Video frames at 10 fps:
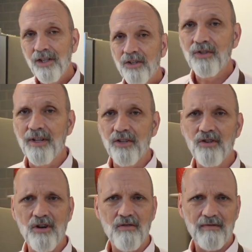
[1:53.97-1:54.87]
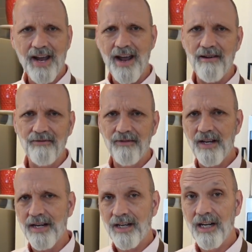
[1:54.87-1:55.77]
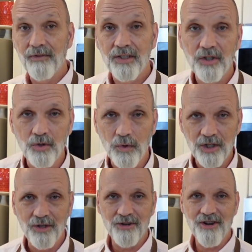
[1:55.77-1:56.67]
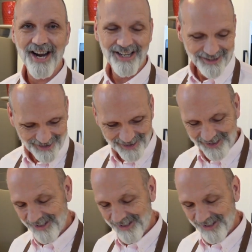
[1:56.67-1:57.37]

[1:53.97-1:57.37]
so that you don't have any kind of a situation on your hands.